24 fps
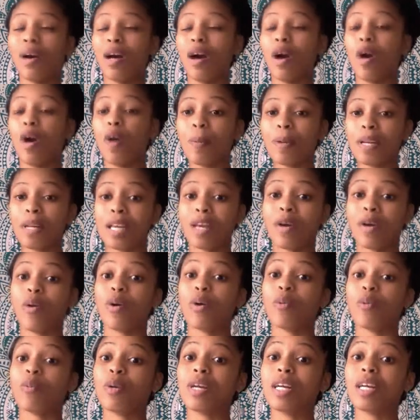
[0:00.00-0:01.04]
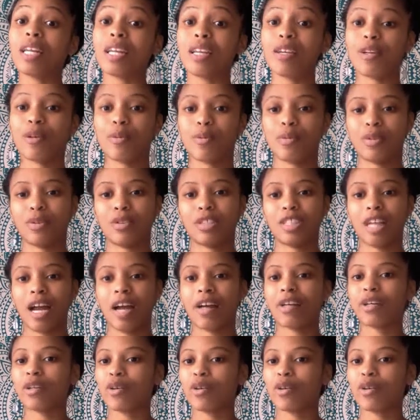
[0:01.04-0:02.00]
opening, or reading your root chakra,